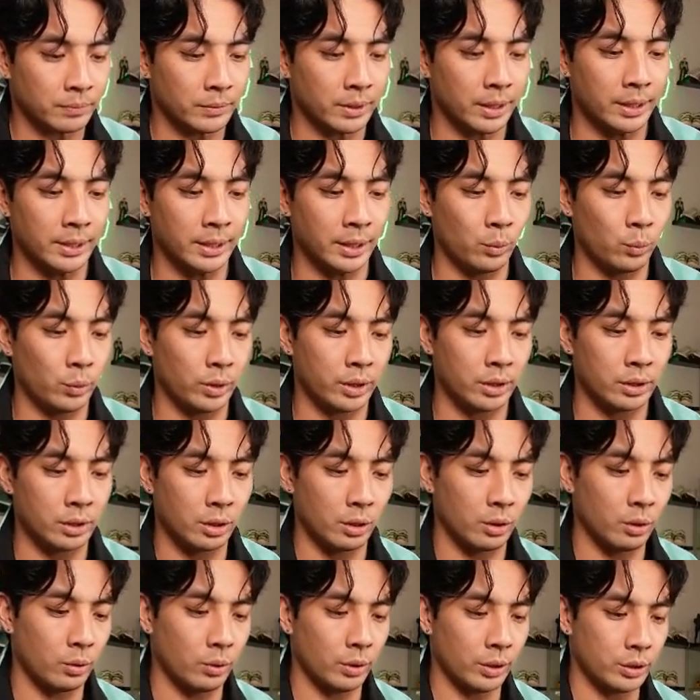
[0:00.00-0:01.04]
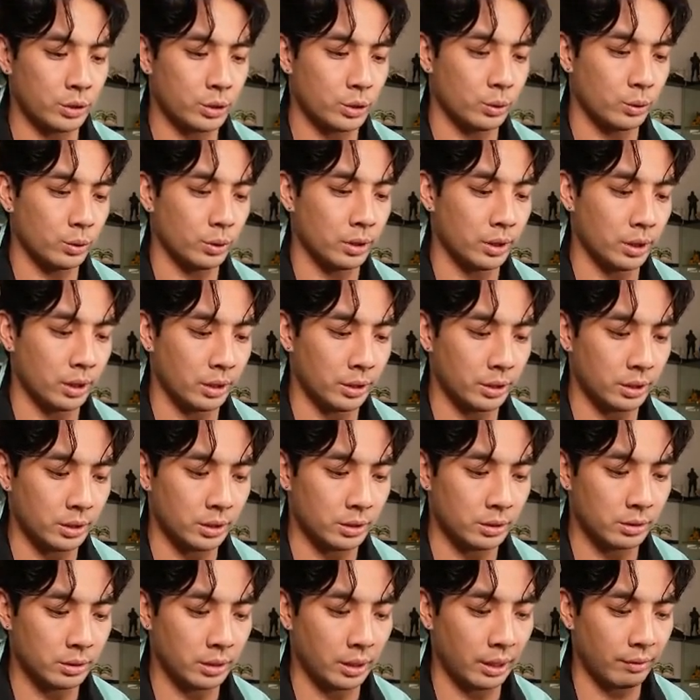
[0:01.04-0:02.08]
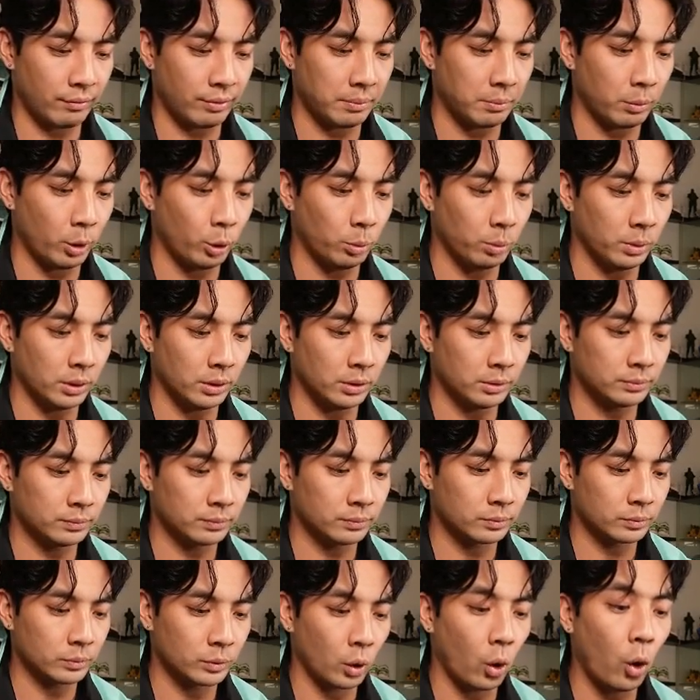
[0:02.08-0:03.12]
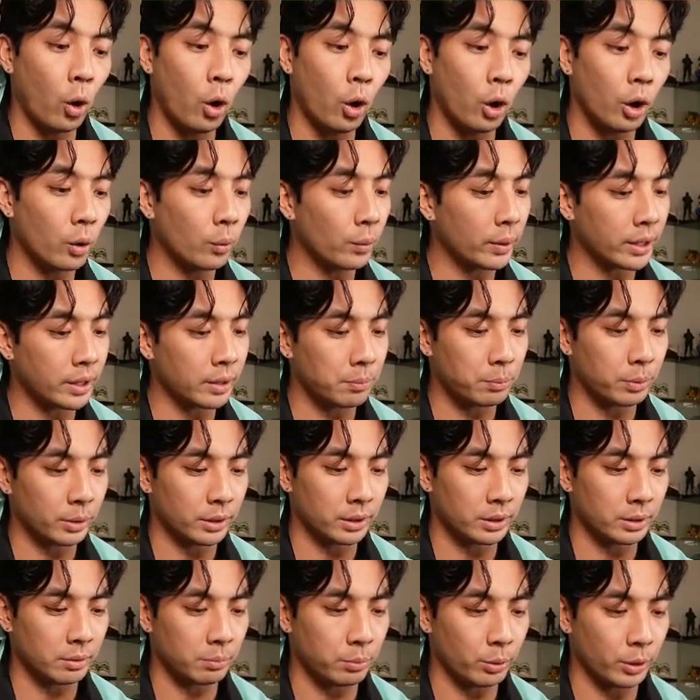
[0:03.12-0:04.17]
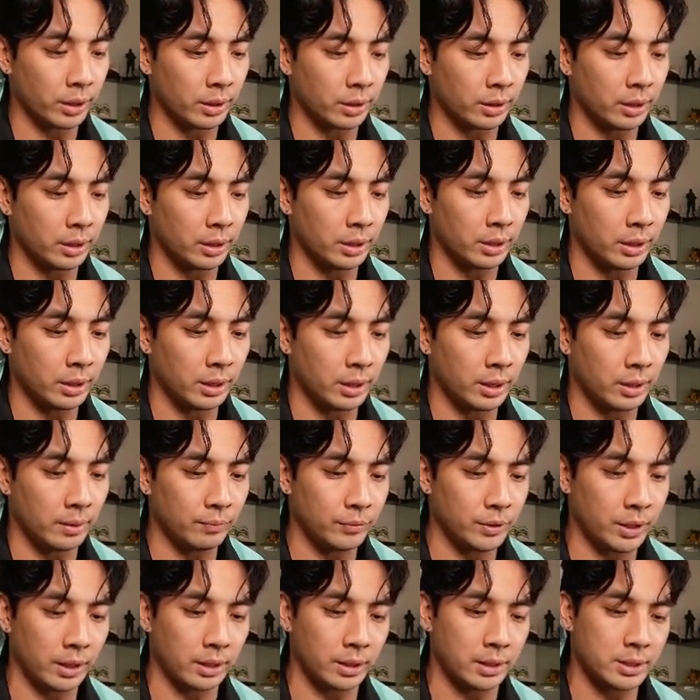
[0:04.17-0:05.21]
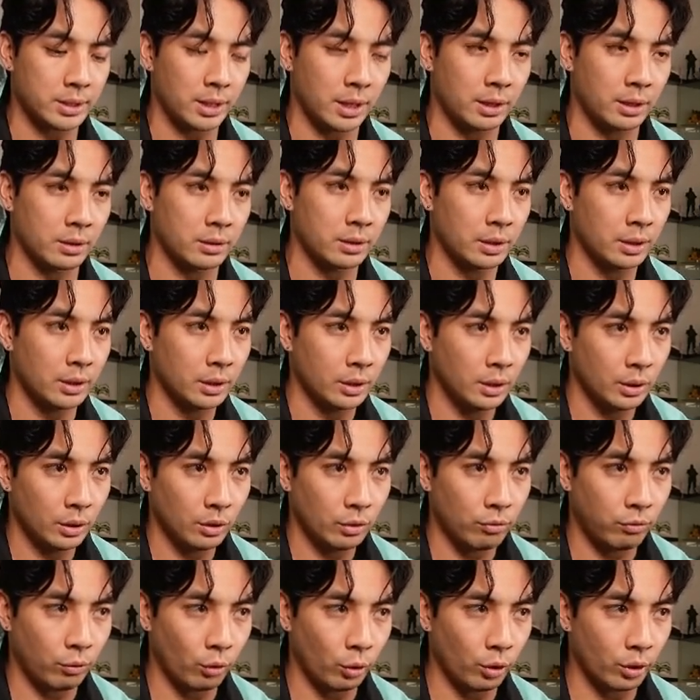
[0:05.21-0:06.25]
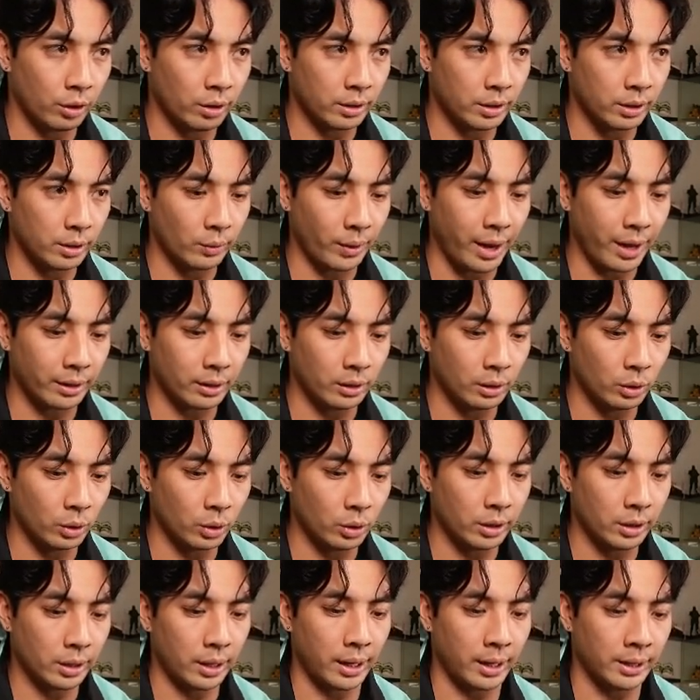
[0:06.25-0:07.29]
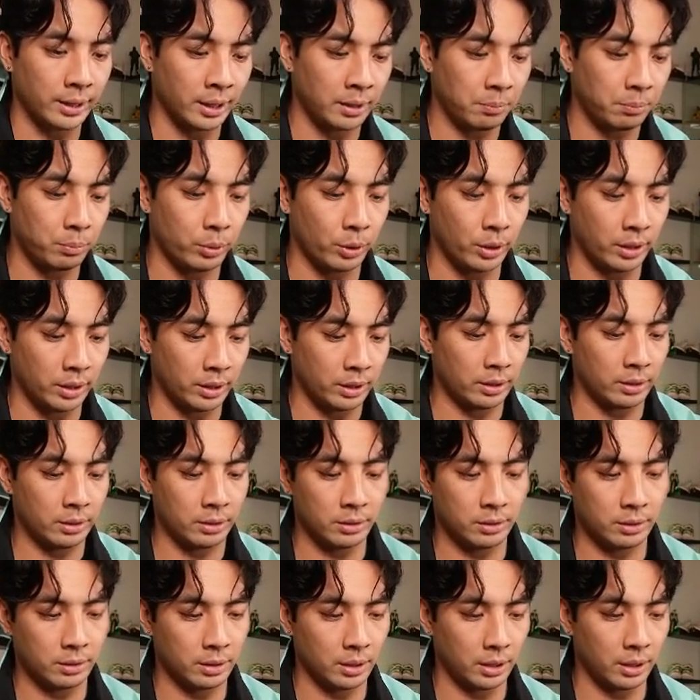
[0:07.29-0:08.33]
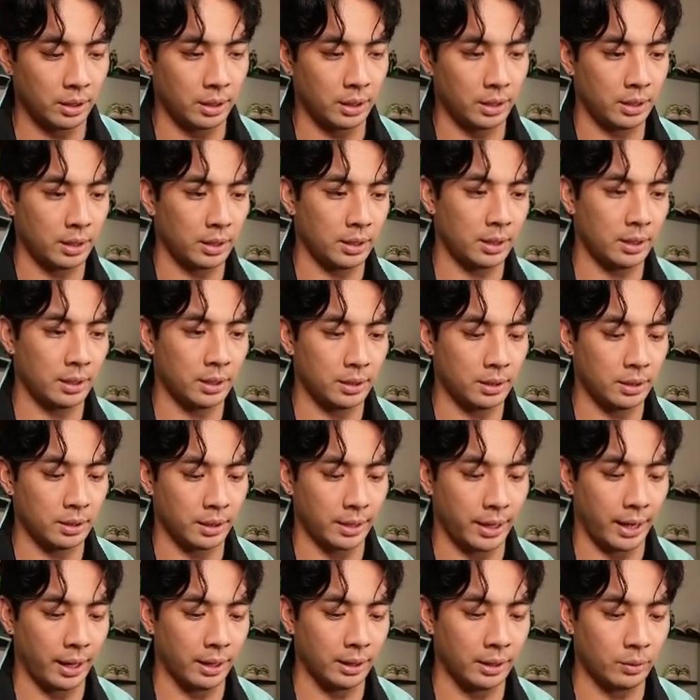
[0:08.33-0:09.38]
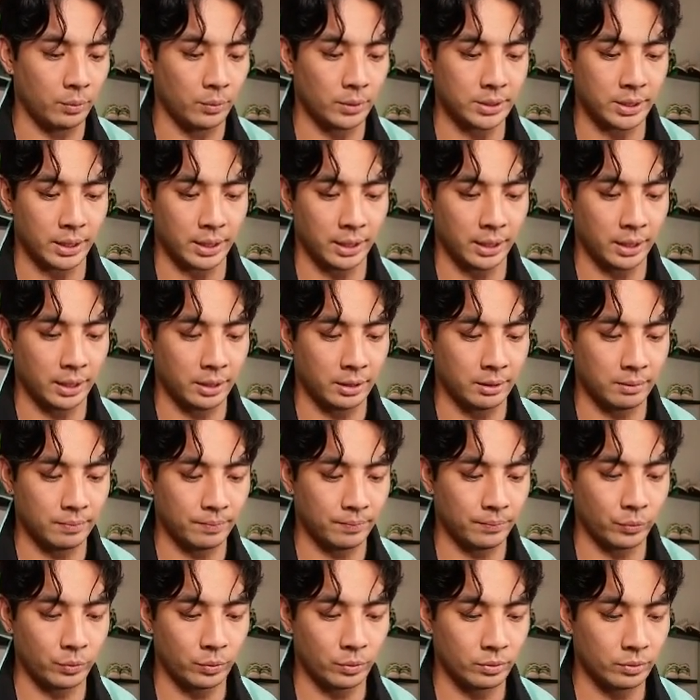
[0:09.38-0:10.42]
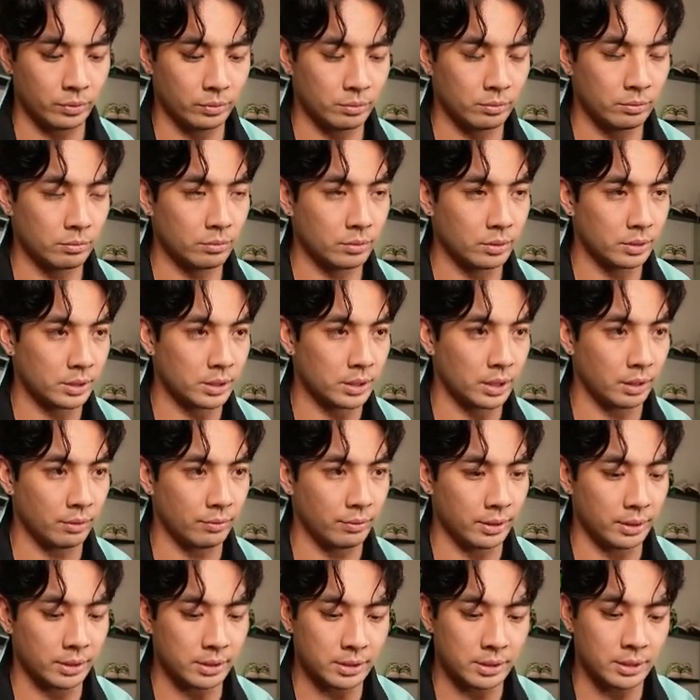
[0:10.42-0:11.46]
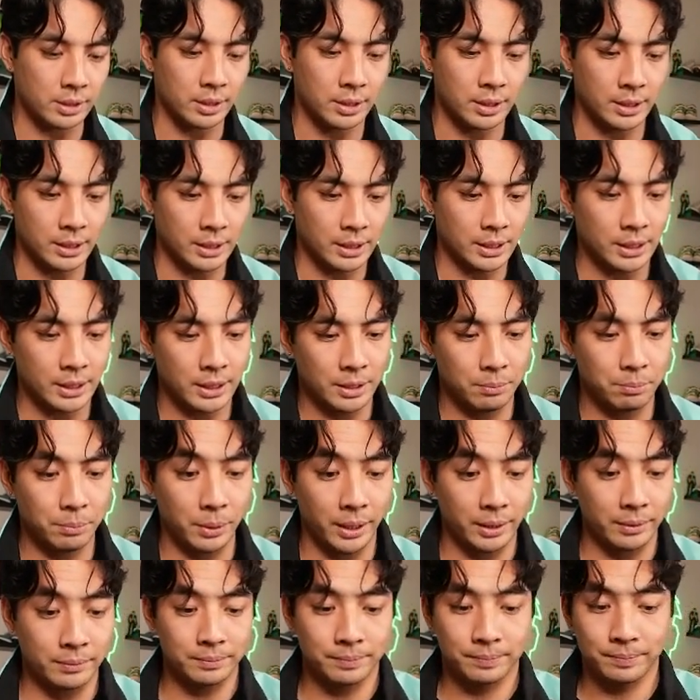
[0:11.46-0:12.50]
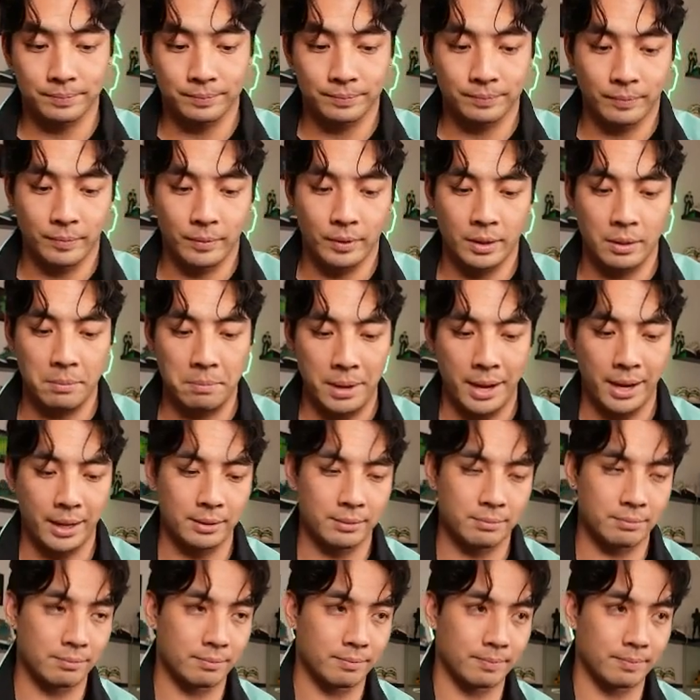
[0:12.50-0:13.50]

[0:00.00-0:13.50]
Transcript: then we can go into another Heavy Mobile, or we can put in the take this out for the Ragnarlord and then put in the Gallant once I get it instead of this. But the Matt's